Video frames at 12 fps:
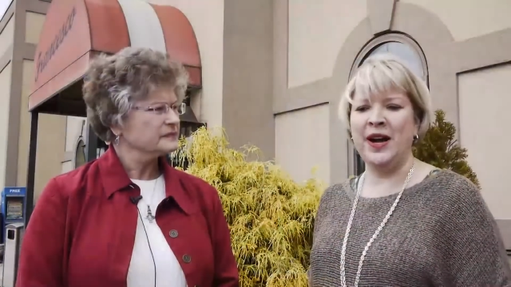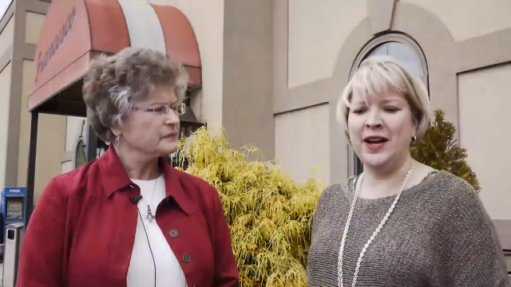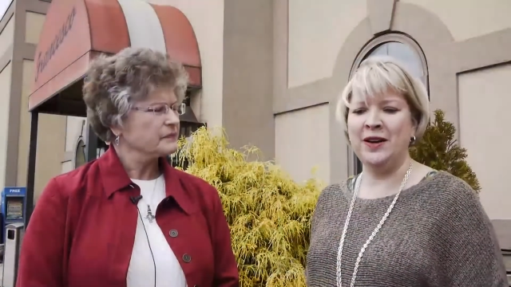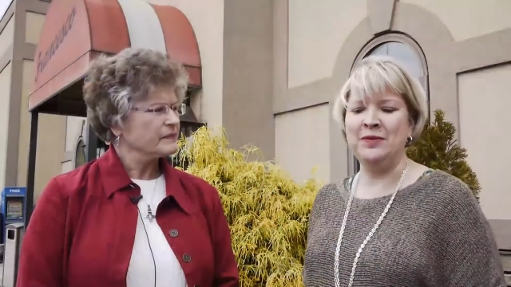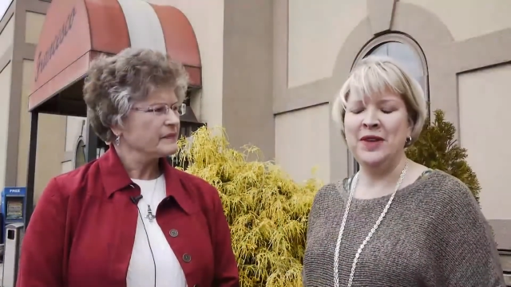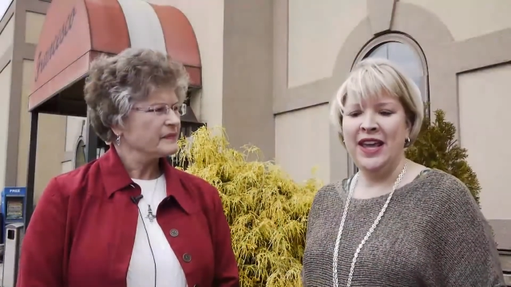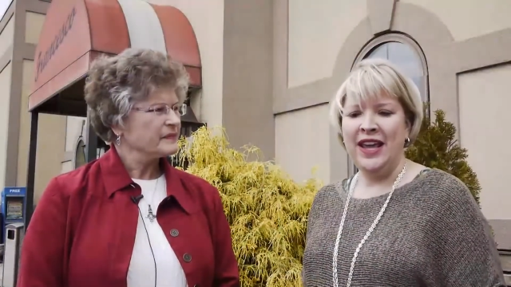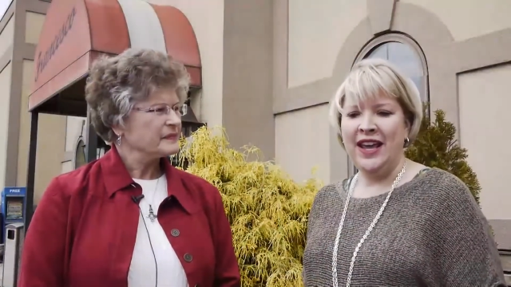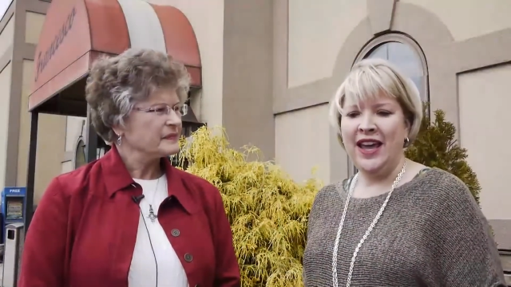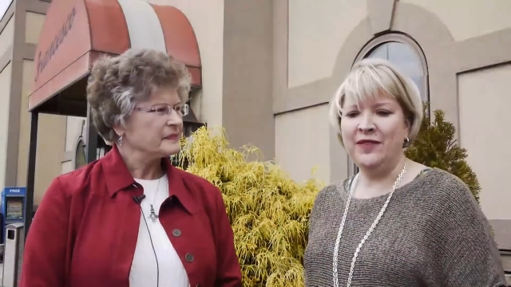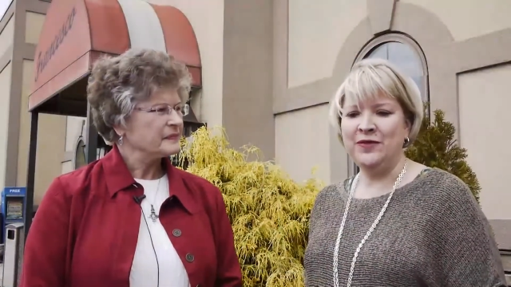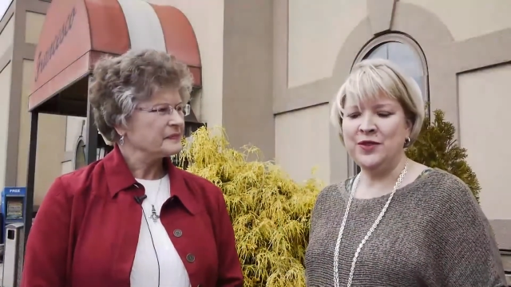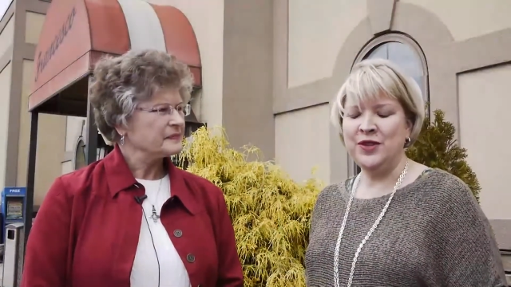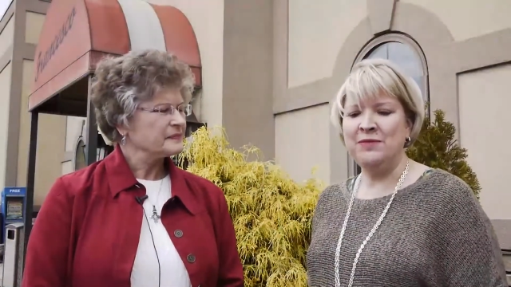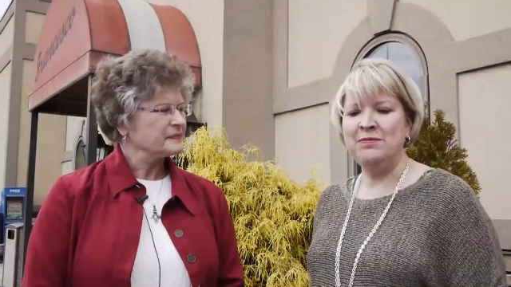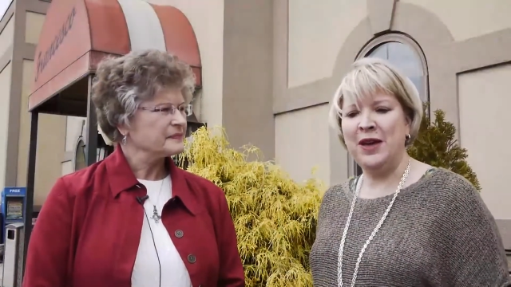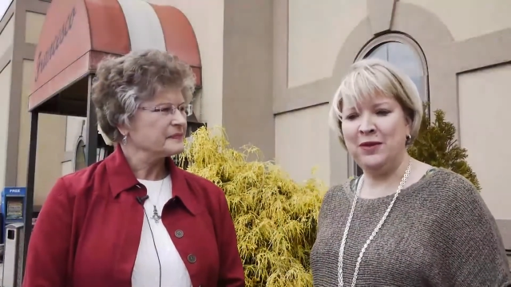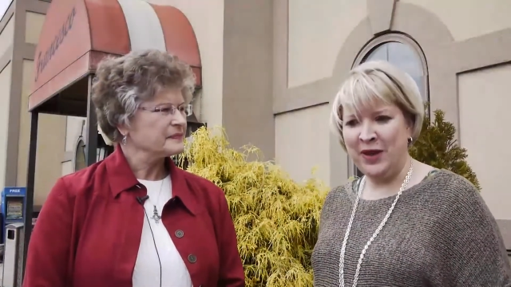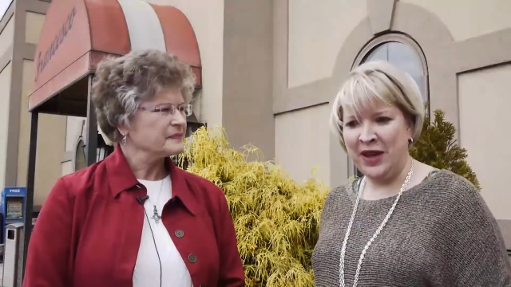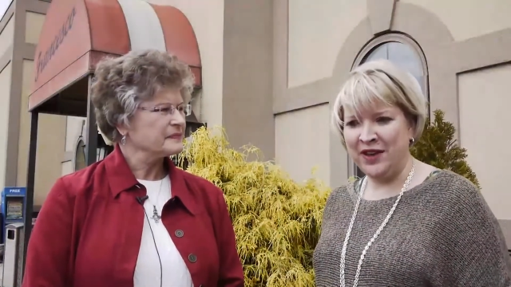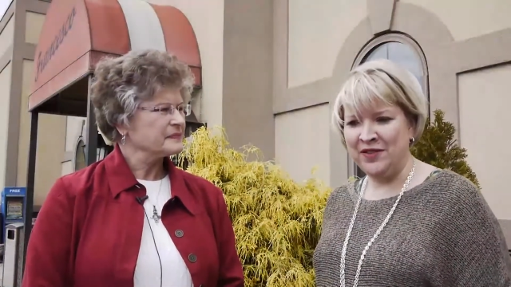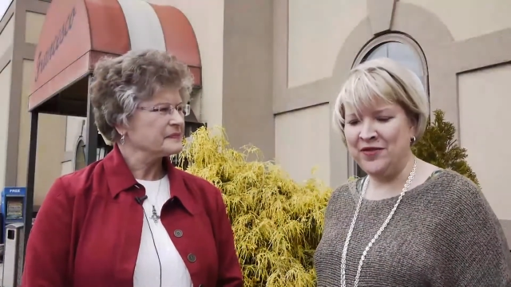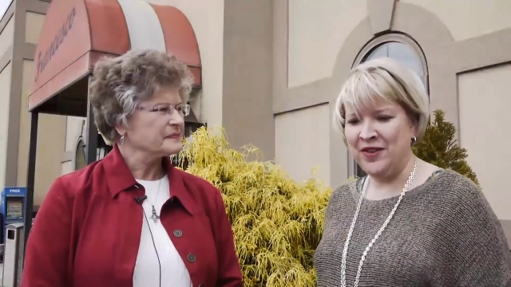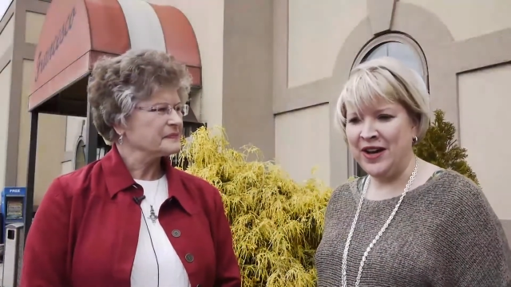Speaker 1: um, after he met
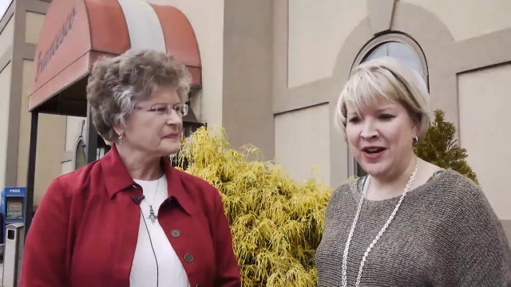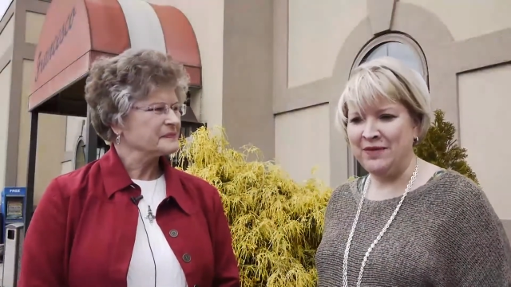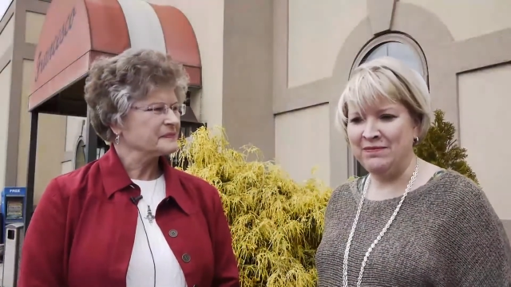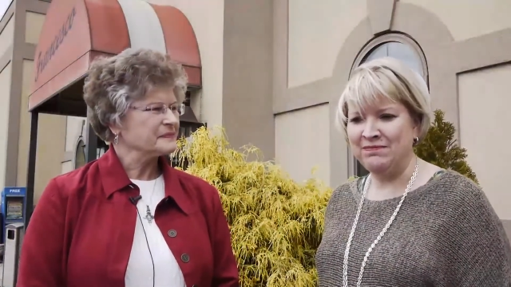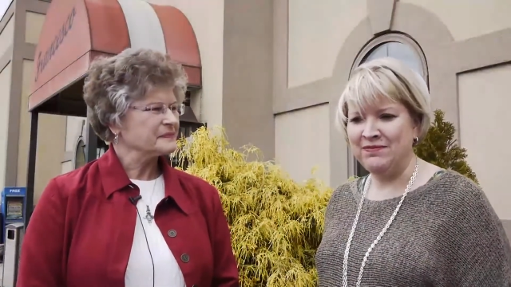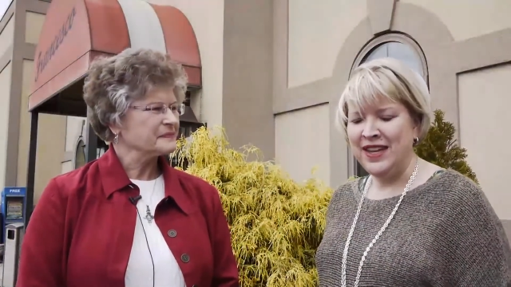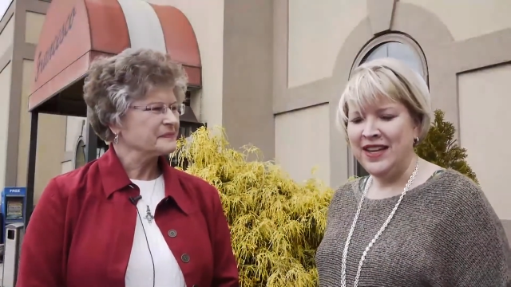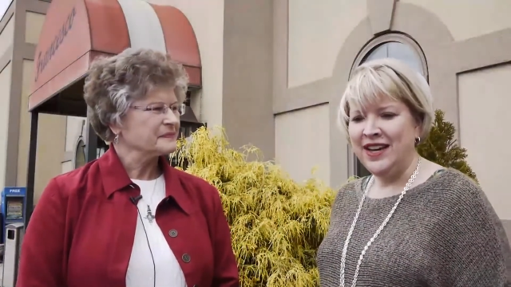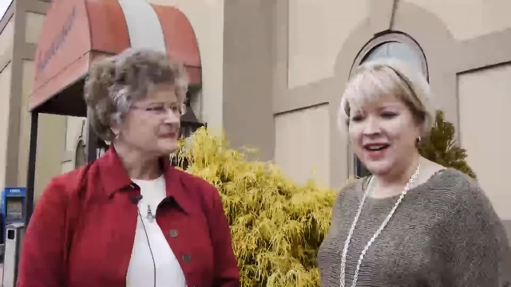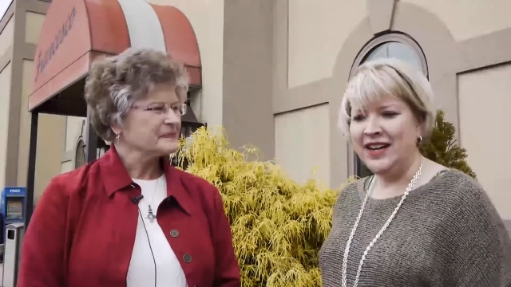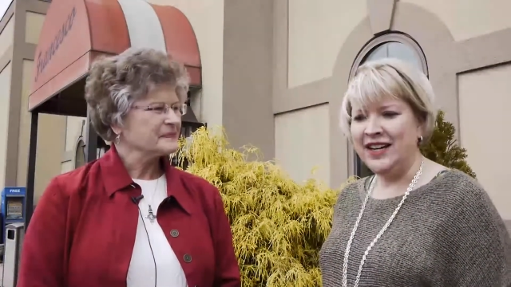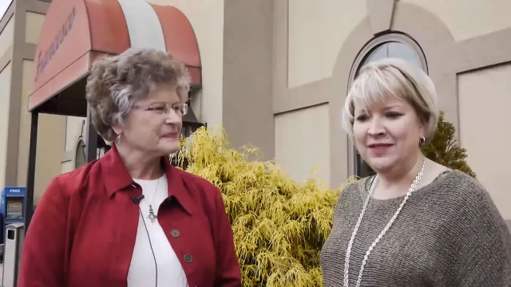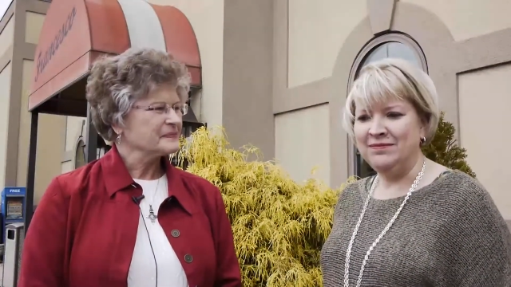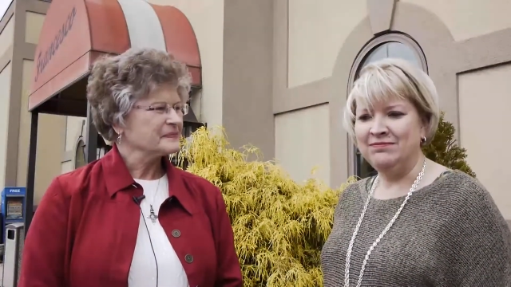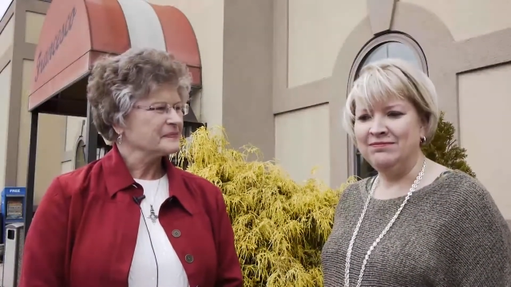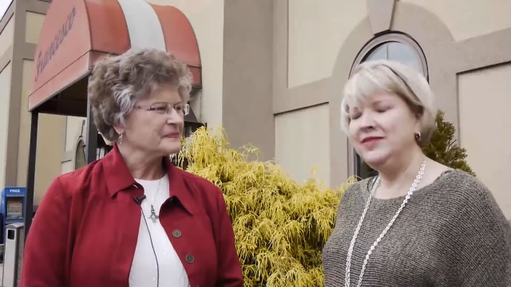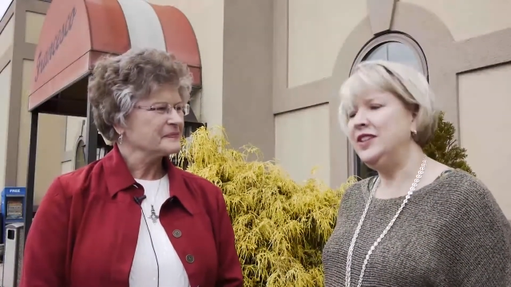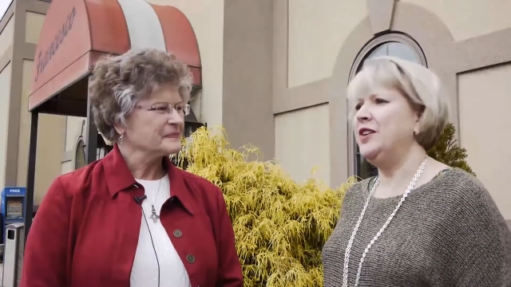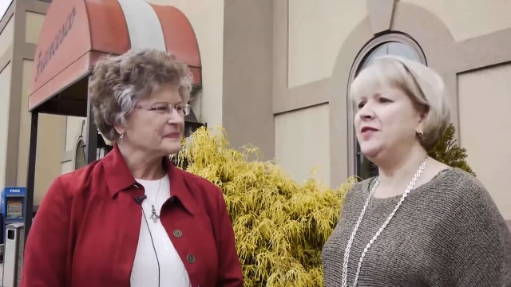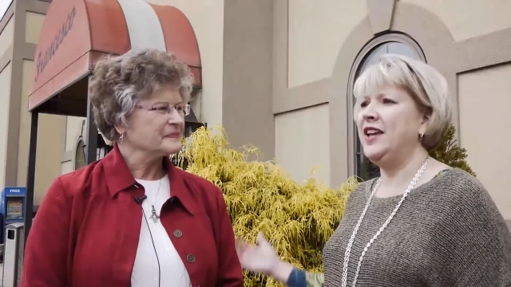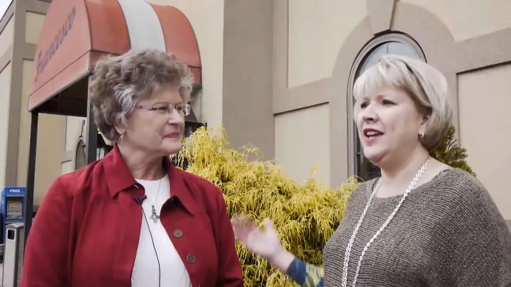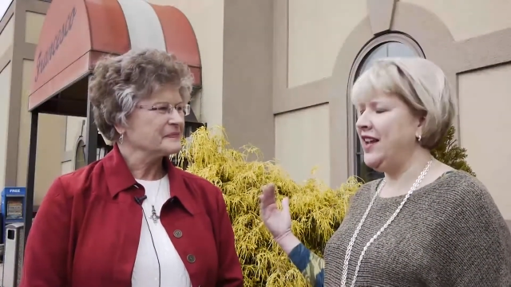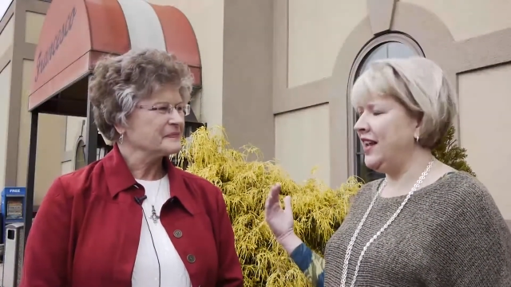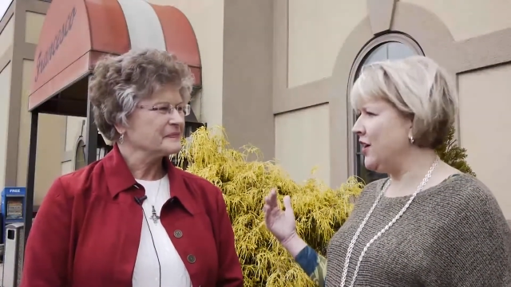Bev, um, um, you know, they
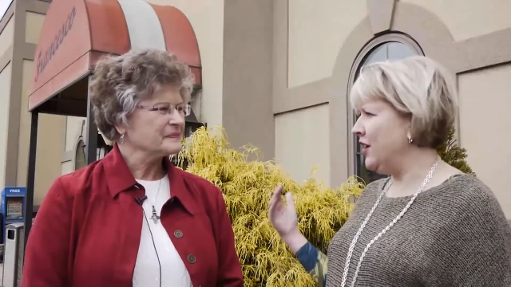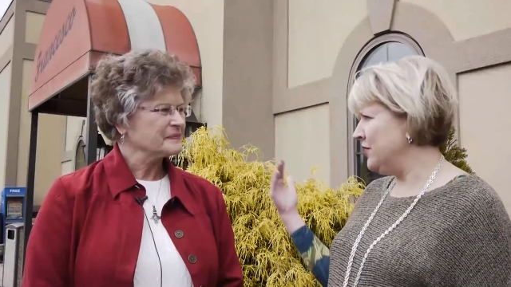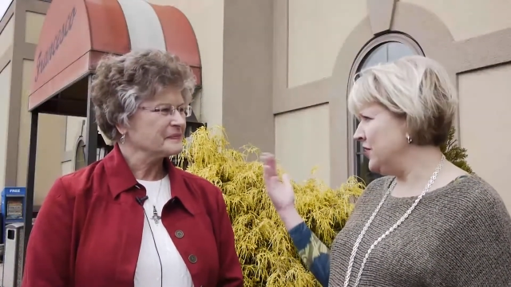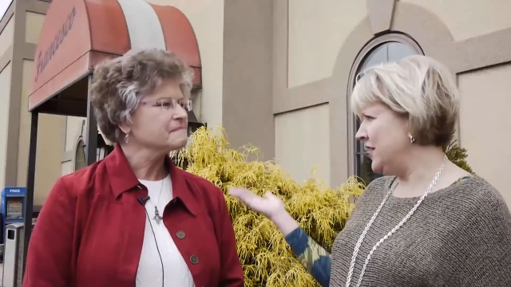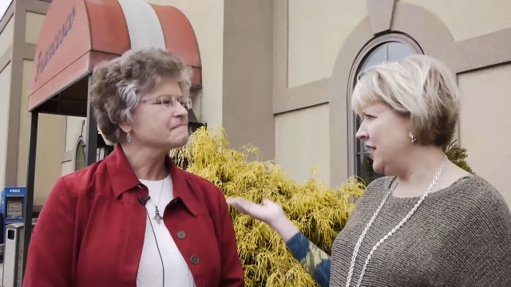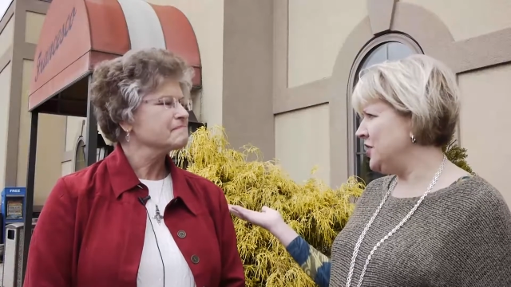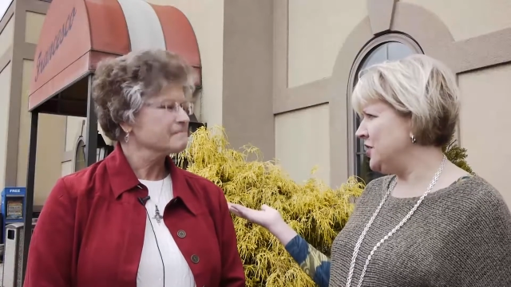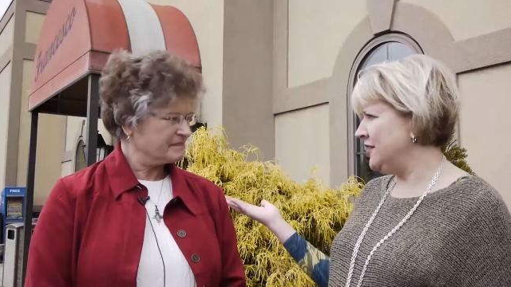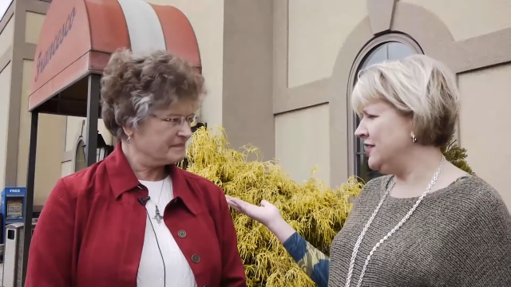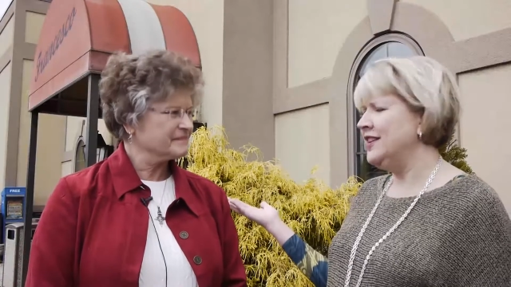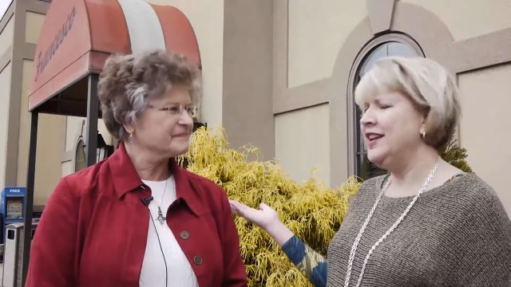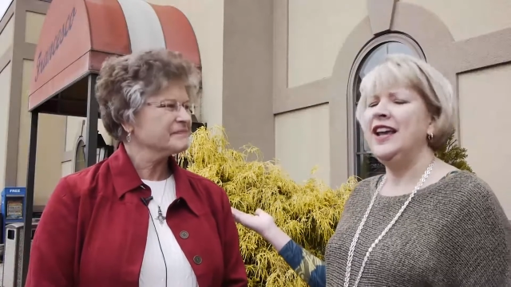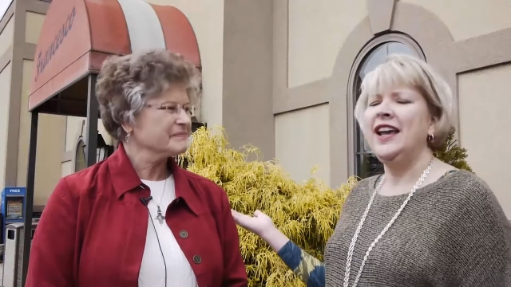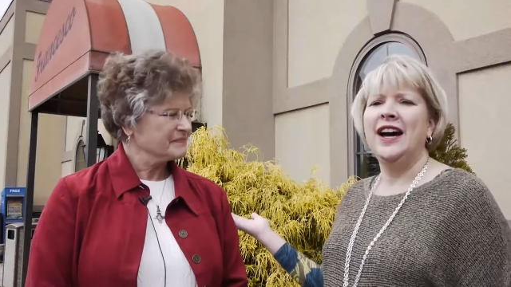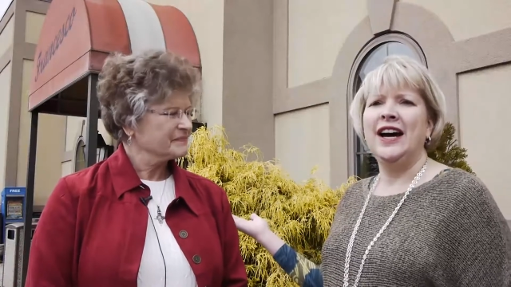had had a conversation. Mm-hmm.